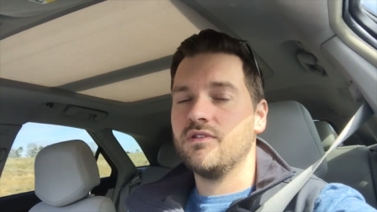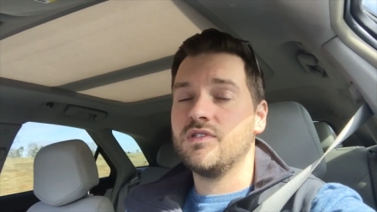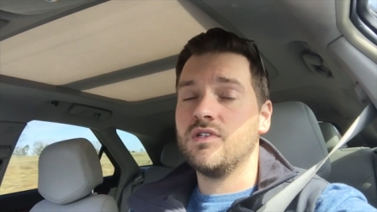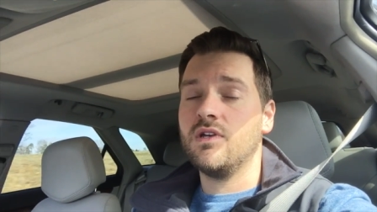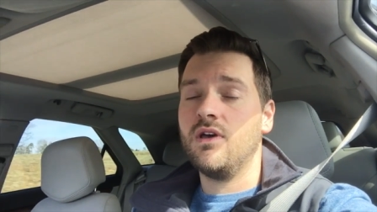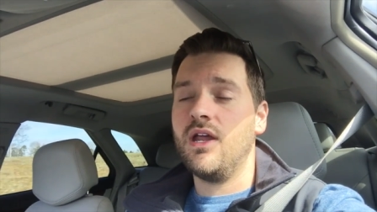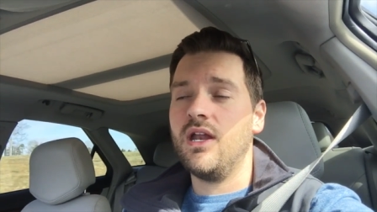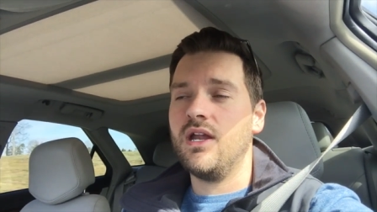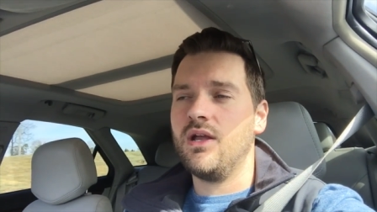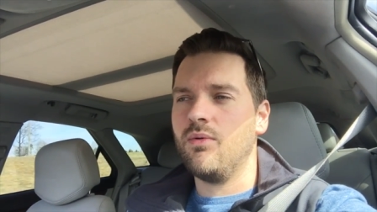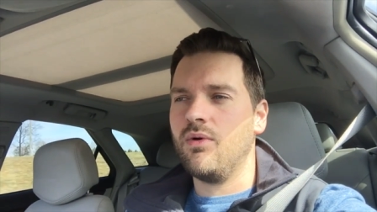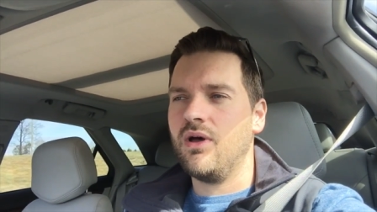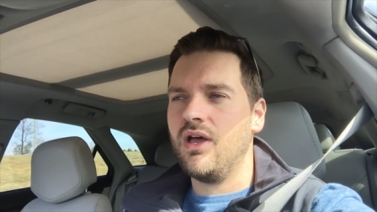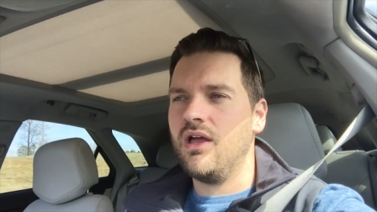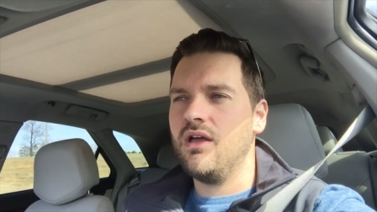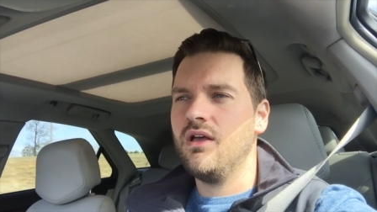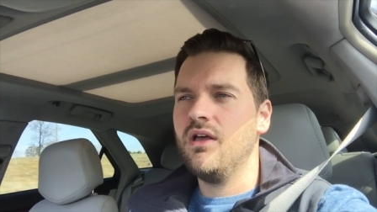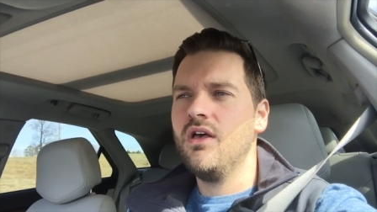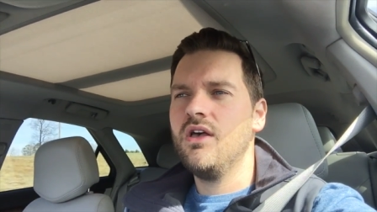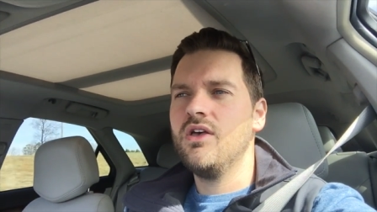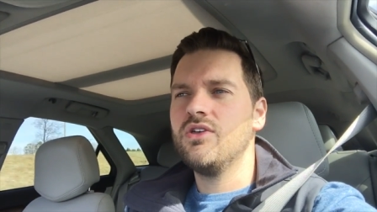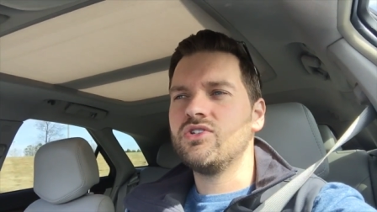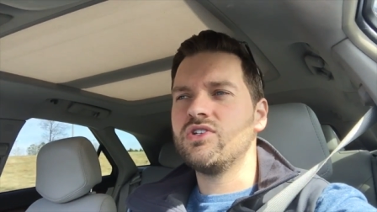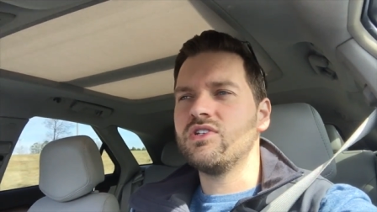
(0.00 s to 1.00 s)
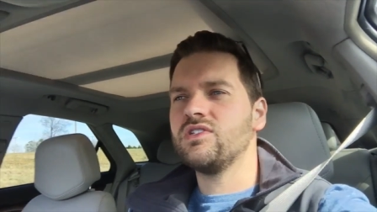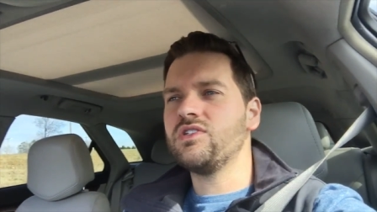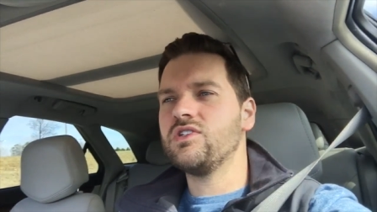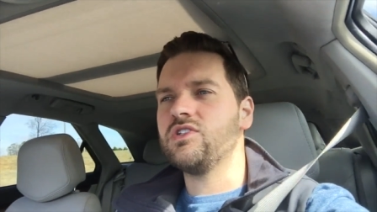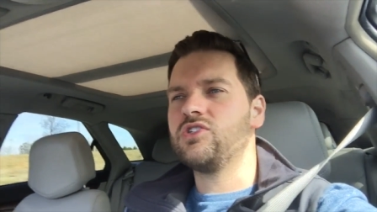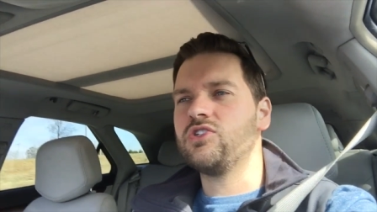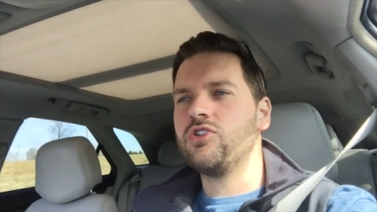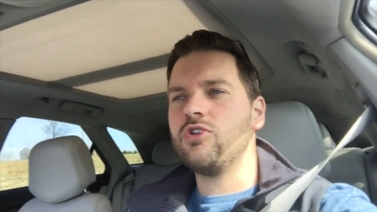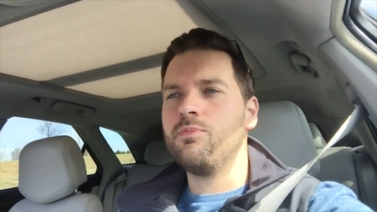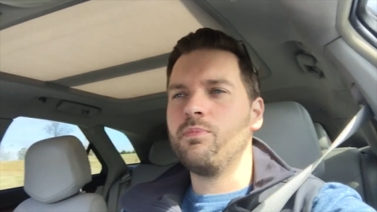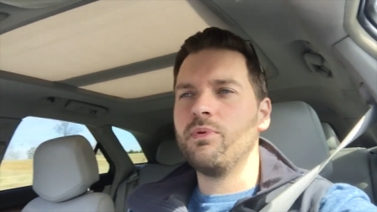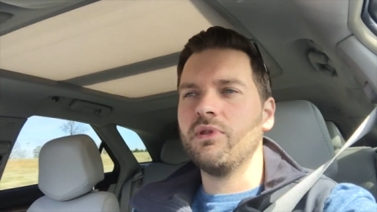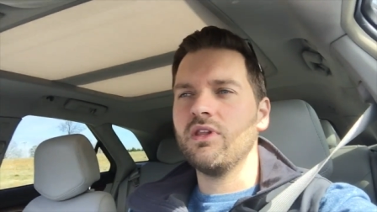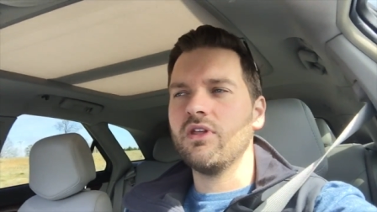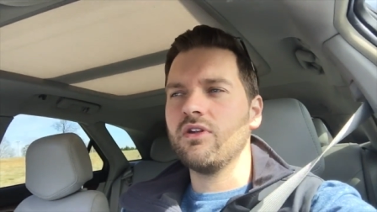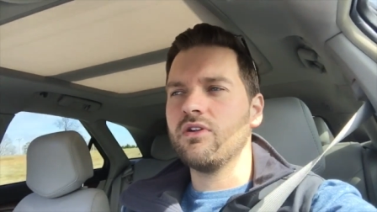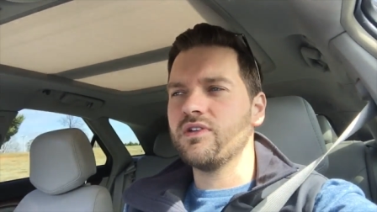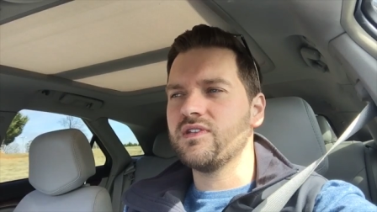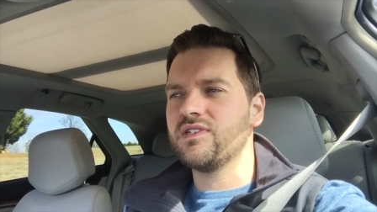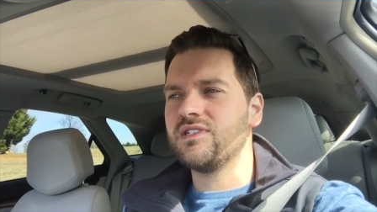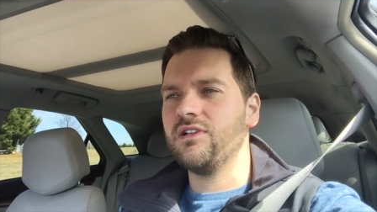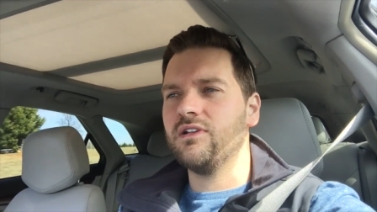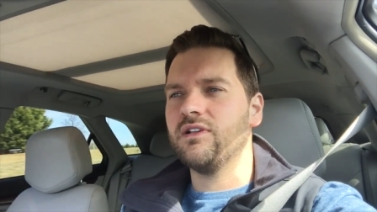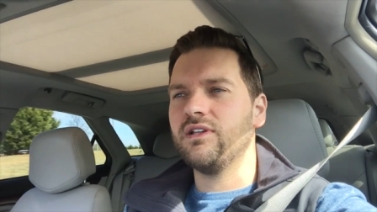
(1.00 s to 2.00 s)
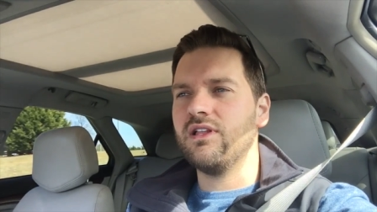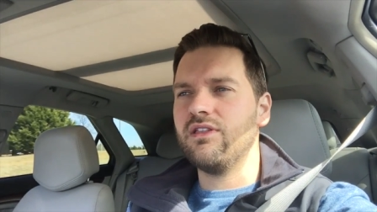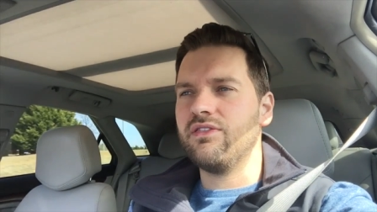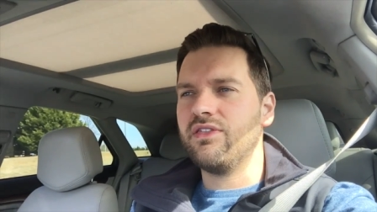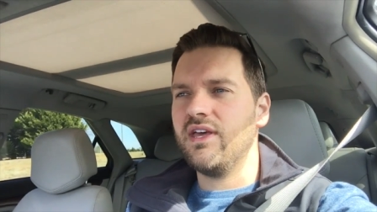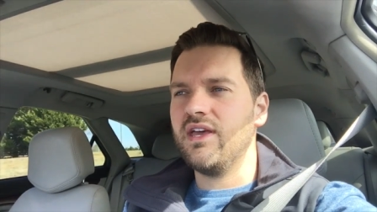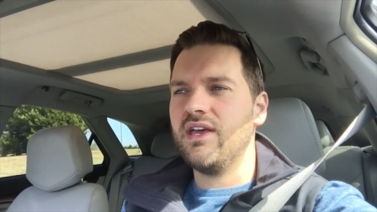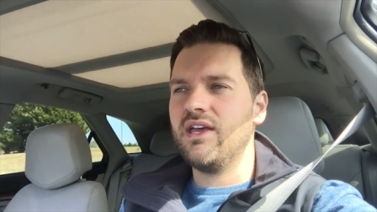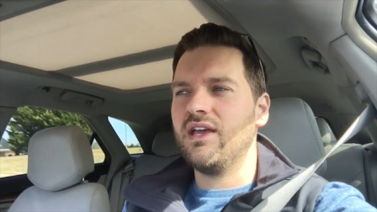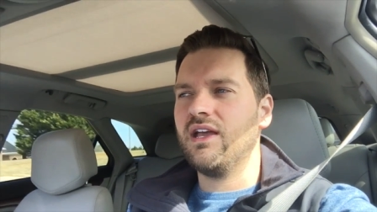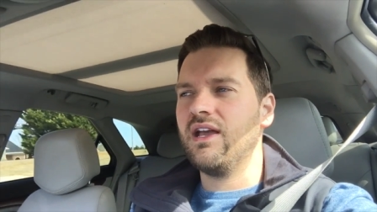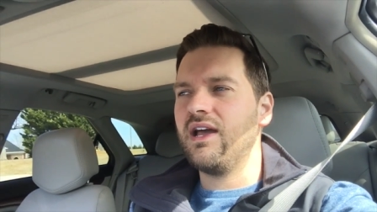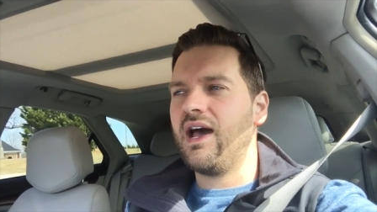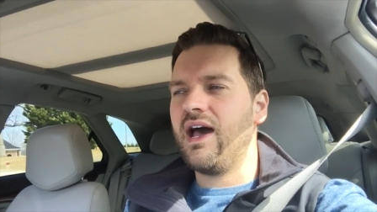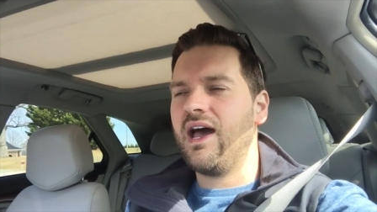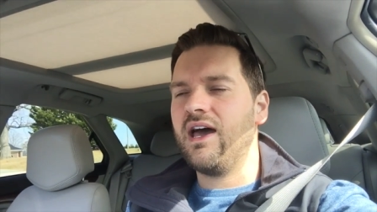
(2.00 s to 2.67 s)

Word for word: So, anyway, just a stupid little silly thing.